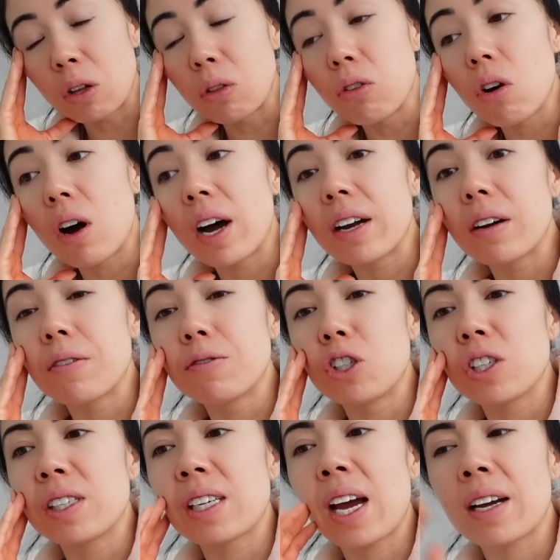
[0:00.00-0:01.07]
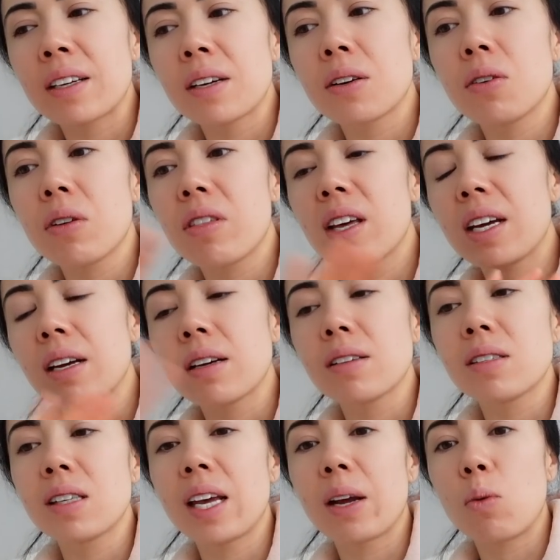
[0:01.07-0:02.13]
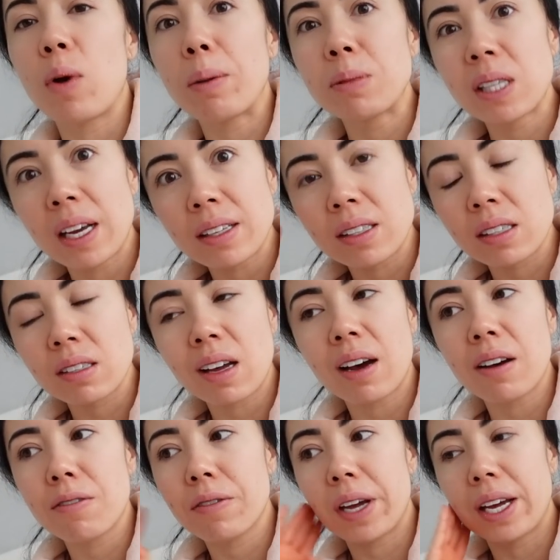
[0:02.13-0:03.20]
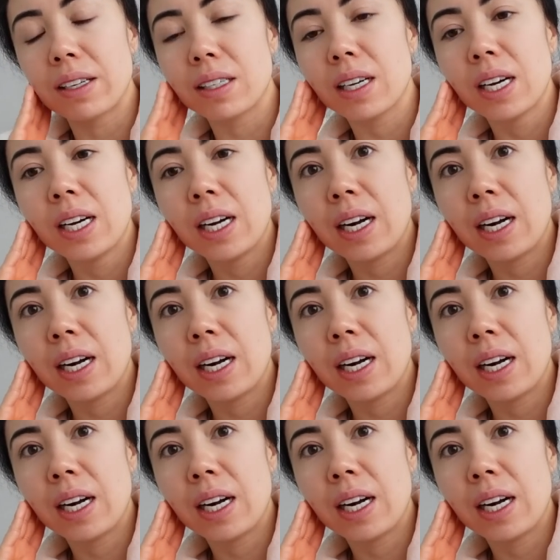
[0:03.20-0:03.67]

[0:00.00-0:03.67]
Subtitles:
a lot of just technical things like website stuff and